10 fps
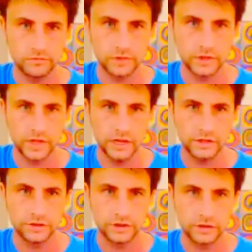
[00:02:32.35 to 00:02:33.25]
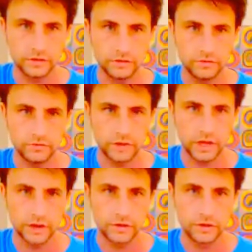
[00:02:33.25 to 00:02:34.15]
and the A string for the
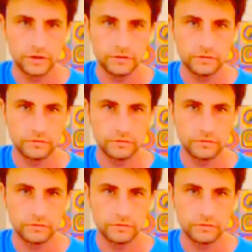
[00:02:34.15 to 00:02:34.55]
A chord.